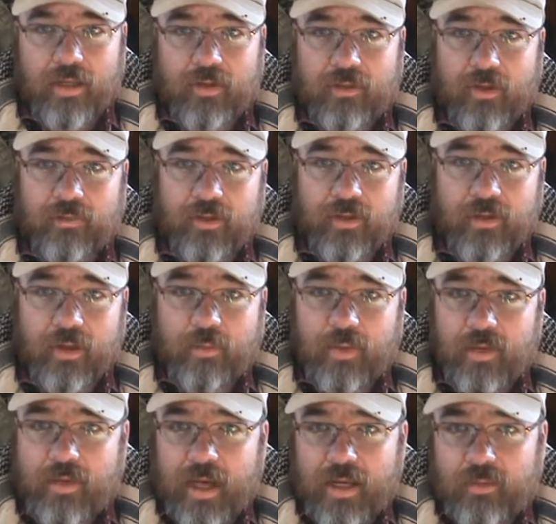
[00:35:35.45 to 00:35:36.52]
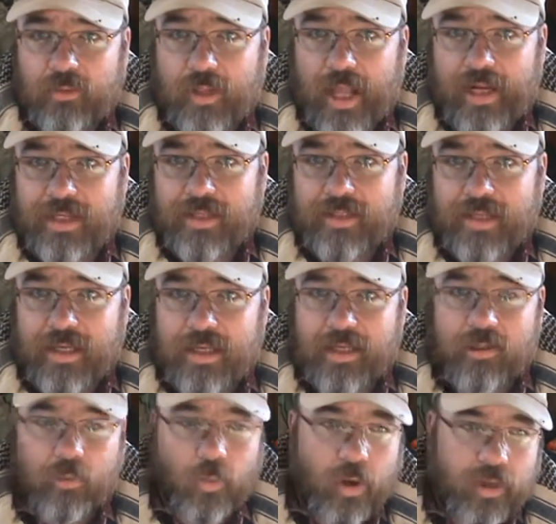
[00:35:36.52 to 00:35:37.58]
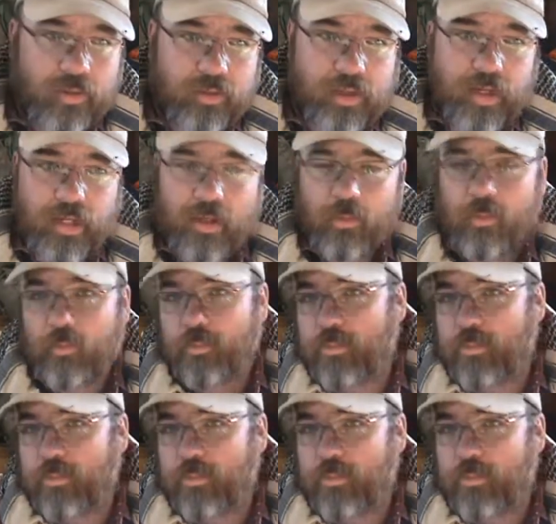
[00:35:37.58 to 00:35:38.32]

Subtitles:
So if there's something you guys would like to see, you want to see,